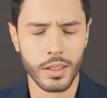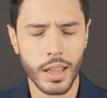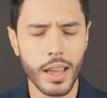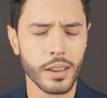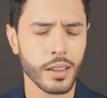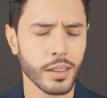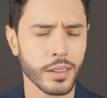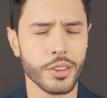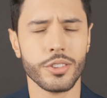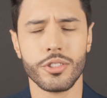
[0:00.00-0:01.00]
That
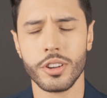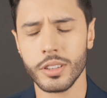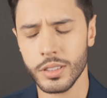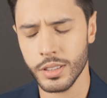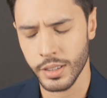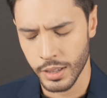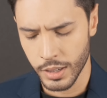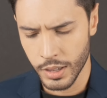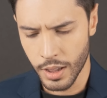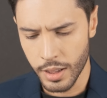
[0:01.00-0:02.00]
is just
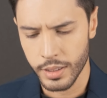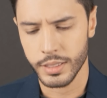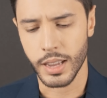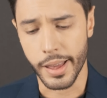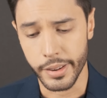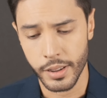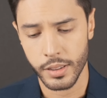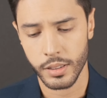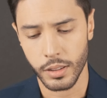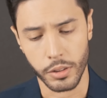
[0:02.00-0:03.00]
sad.
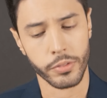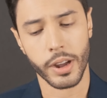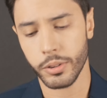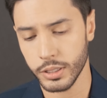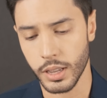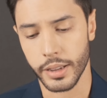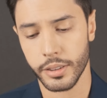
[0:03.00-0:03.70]
Very sad.